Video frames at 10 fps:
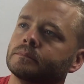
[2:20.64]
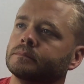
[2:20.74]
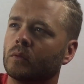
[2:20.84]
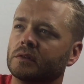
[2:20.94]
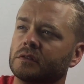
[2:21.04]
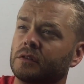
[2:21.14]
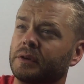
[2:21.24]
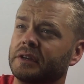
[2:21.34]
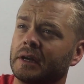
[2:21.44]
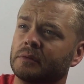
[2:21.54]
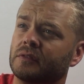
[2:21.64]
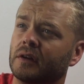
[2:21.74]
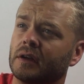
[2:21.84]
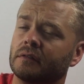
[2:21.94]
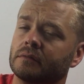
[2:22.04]
What's 3 times
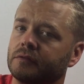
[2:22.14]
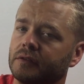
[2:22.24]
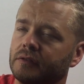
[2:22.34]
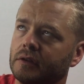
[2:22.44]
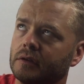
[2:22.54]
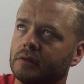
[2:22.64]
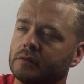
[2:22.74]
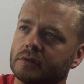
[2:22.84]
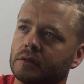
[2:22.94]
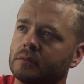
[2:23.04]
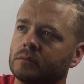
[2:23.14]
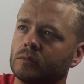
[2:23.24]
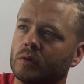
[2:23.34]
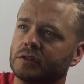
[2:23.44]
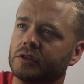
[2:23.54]
5? 15. So
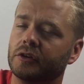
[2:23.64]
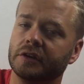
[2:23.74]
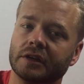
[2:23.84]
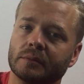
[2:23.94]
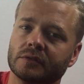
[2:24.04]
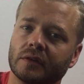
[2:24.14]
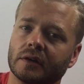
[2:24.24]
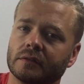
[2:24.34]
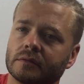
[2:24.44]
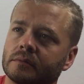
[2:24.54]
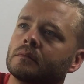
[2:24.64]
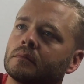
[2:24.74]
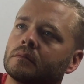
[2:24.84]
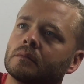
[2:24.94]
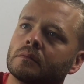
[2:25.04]
what's 30 times 5?
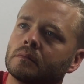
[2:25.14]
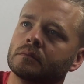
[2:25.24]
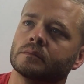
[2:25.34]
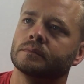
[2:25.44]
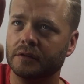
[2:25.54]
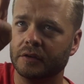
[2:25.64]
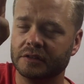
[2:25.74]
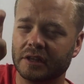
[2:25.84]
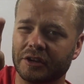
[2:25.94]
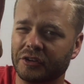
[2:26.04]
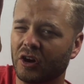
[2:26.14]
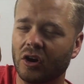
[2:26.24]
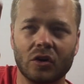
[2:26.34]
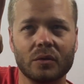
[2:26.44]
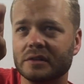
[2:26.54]
Notice how you
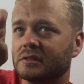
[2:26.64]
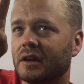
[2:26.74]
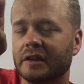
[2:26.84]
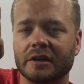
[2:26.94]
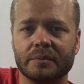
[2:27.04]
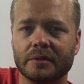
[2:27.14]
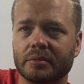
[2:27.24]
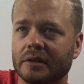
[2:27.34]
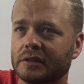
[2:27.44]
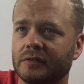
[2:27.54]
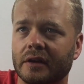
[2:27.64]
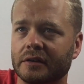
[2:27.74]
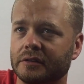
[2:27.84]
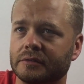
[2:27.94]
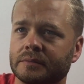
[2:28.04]
always line up the place
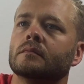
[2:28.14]
value.